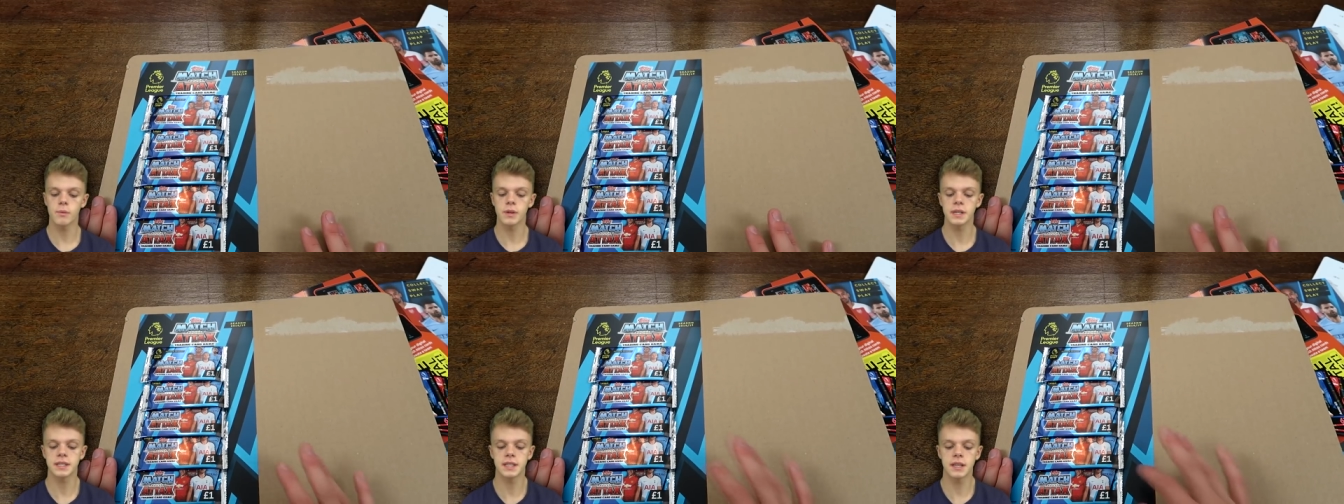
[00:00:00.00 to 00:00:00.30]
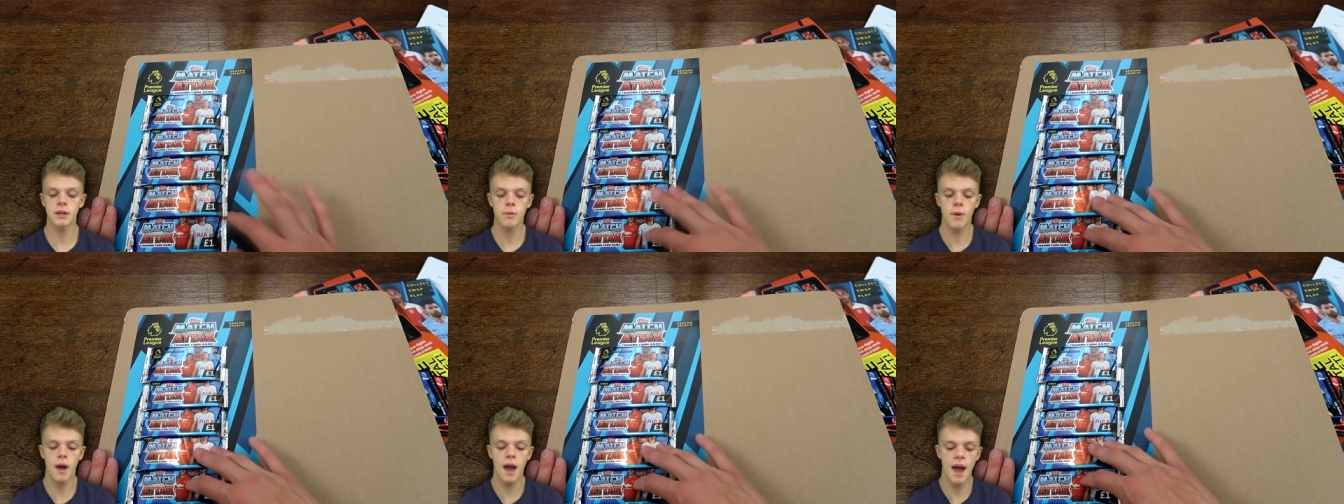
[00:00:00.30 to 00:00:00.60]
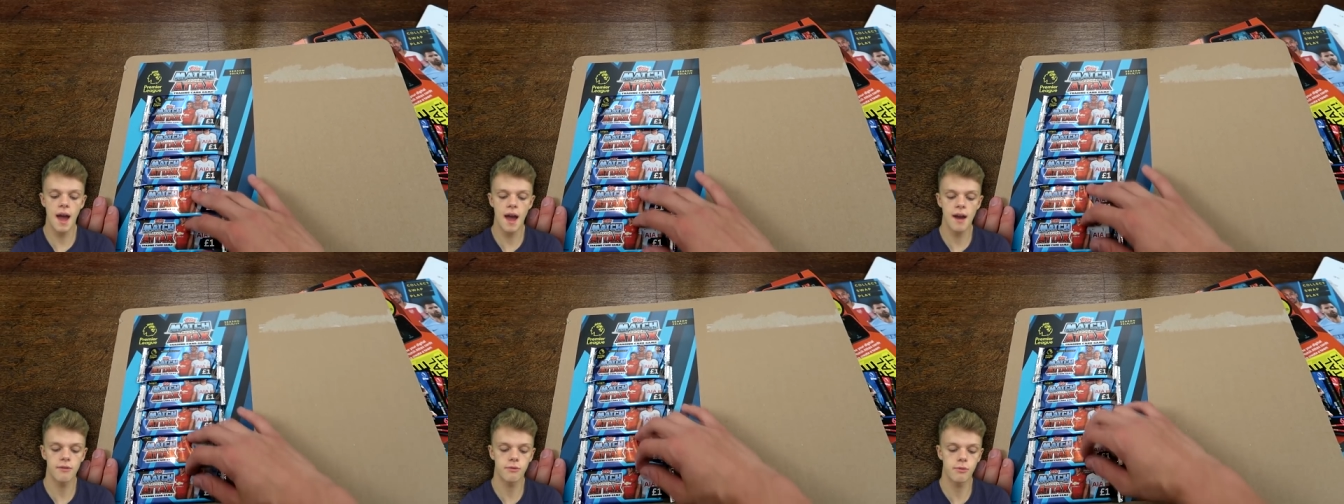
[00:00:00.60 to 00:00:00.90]
we do
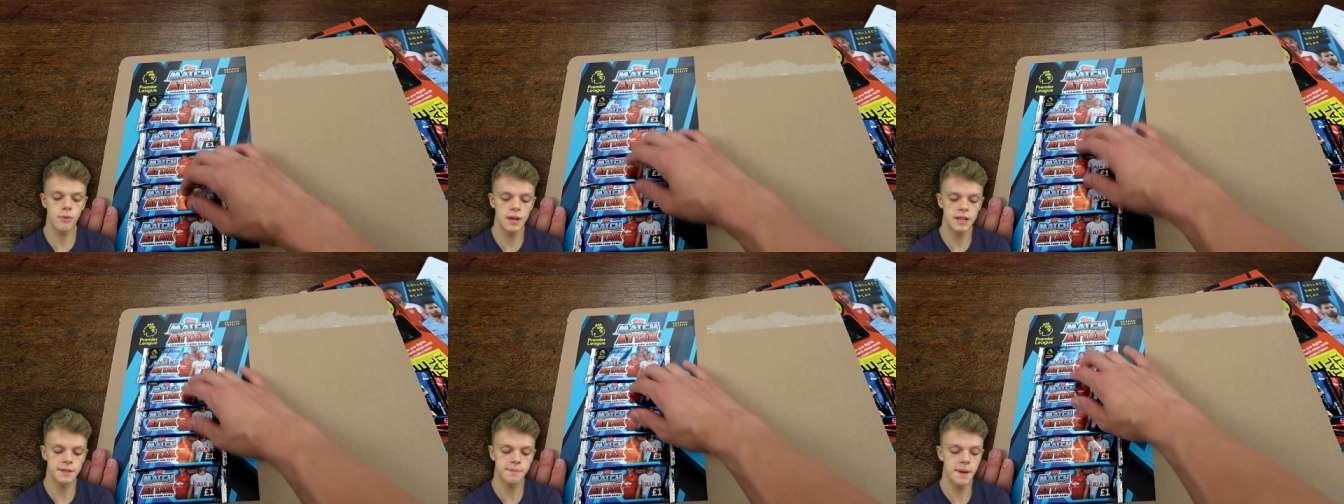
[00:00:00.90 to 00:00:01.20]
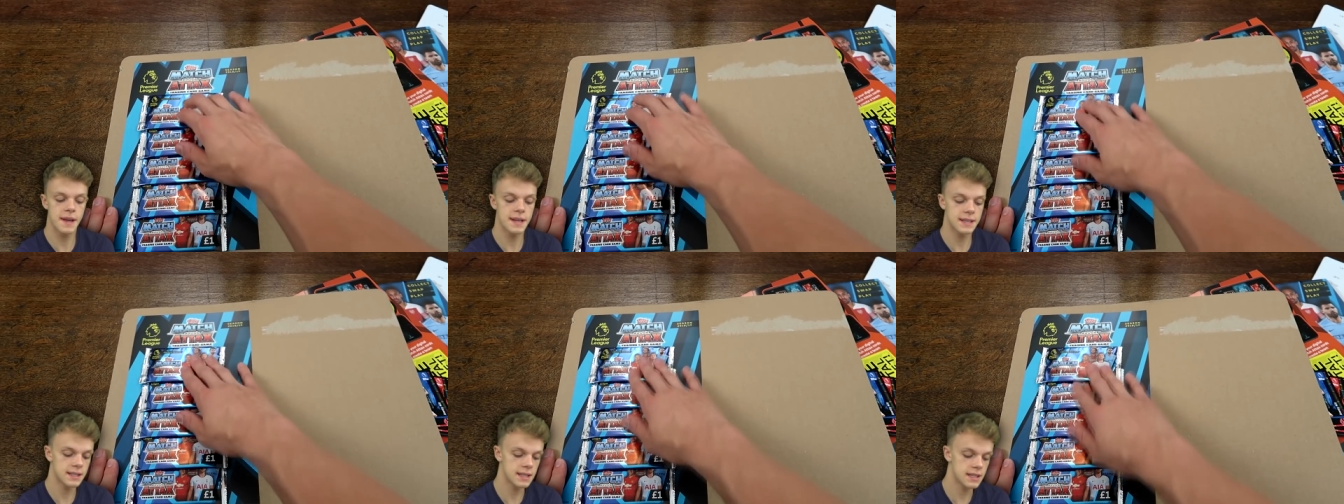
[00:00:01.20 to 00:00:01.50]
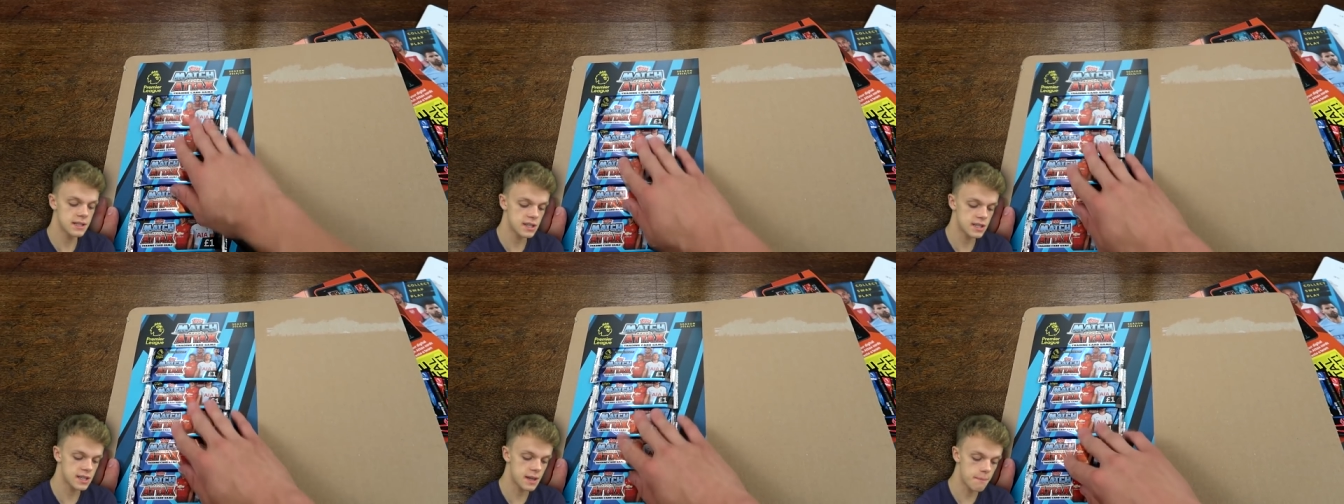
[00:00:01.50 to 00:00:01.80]
have what is basically
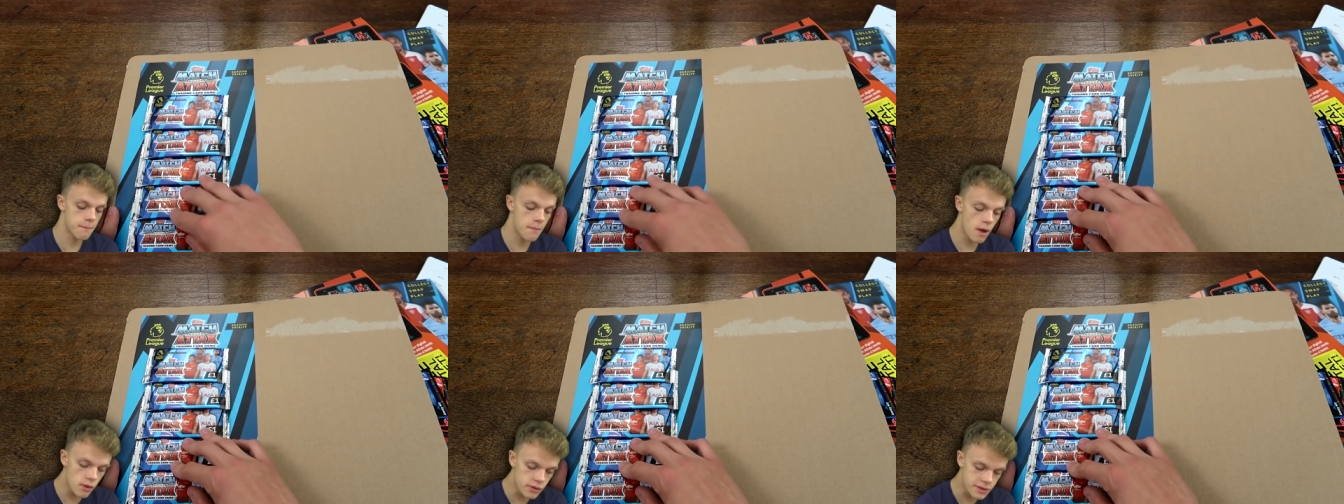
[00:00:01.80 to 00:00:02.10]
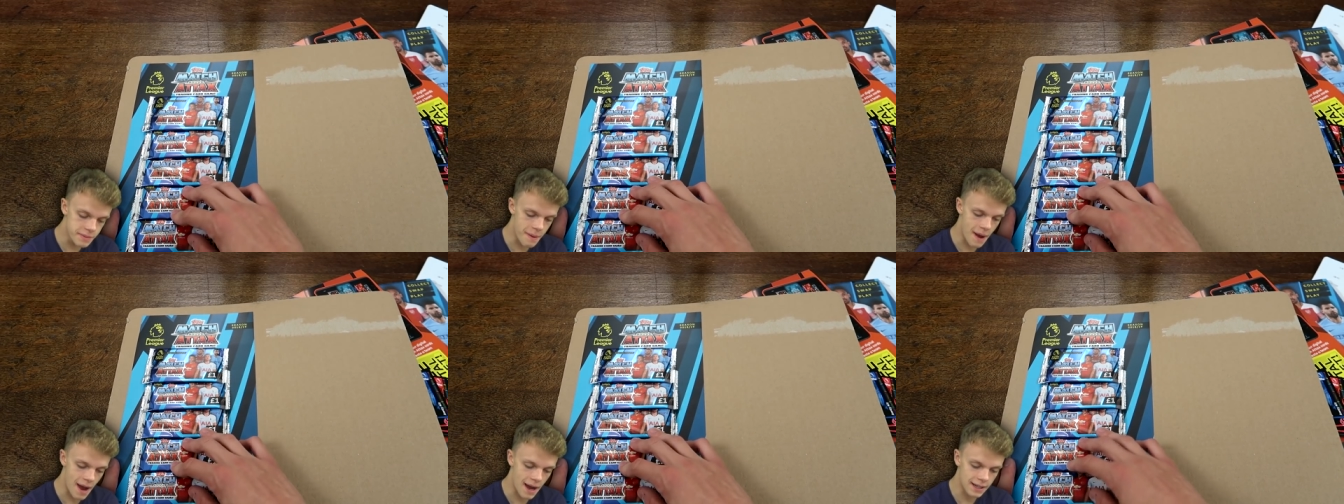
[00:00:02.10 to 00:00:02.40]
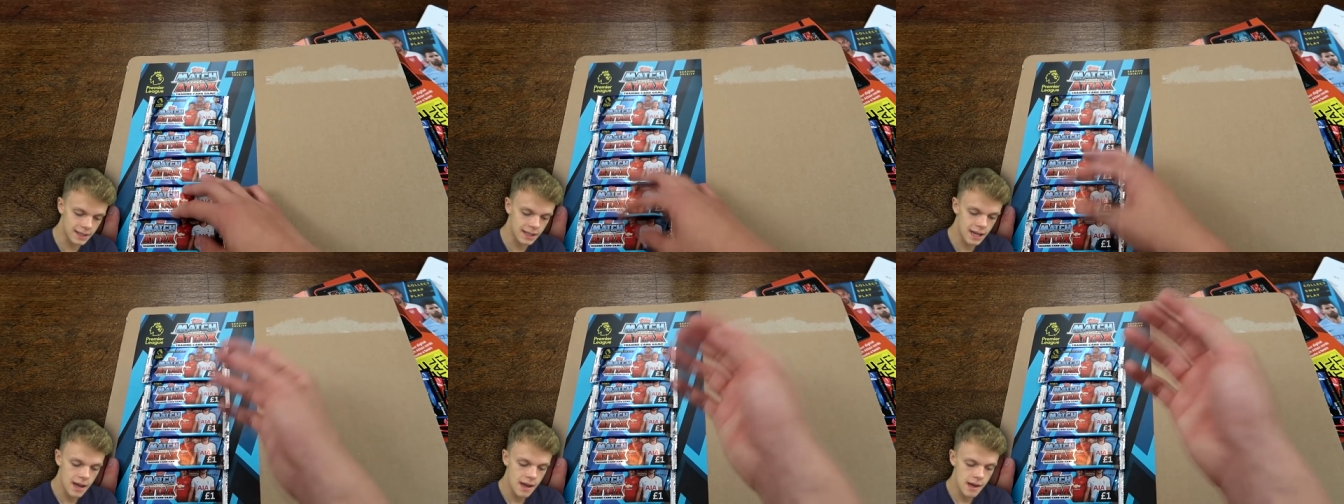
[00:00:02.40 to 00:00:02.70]
just a
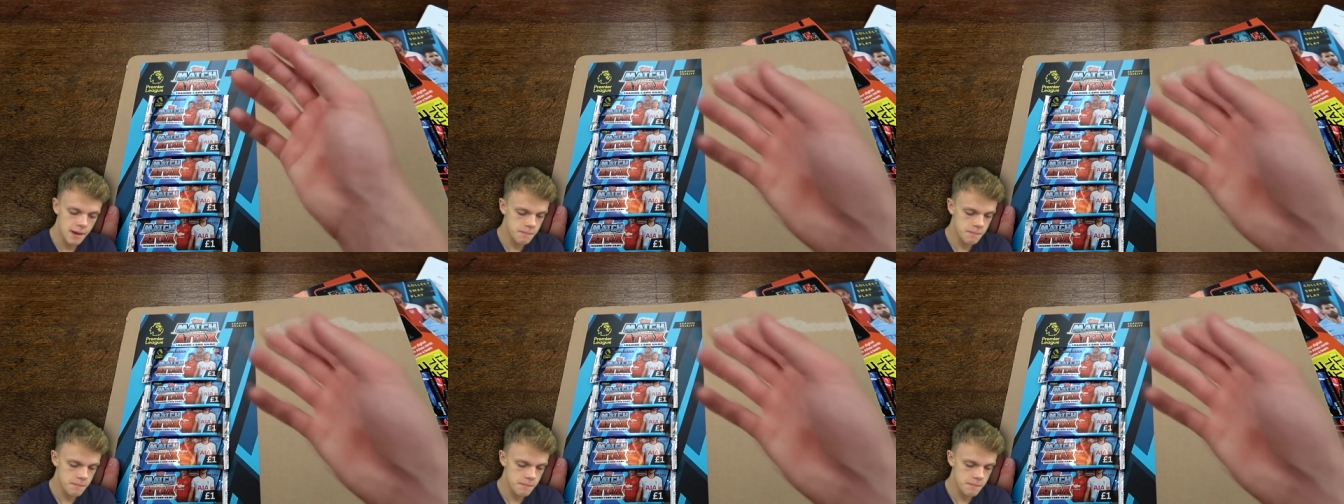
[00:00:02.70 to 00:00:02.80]
multi-pack